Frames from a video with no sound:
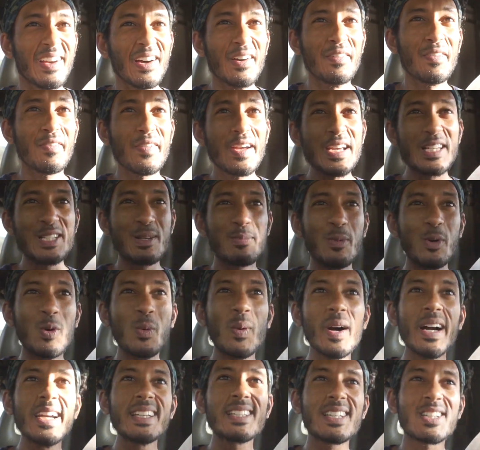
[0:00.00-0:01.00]
a feasible
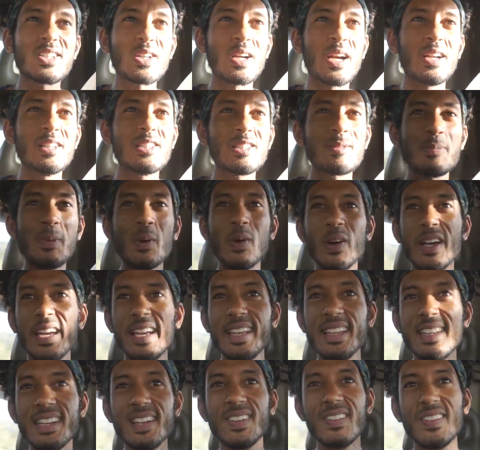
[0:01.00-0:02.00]
way to transport
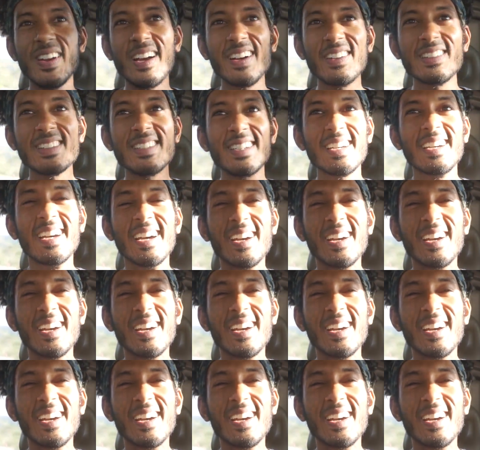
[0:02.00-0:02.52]
Eden around.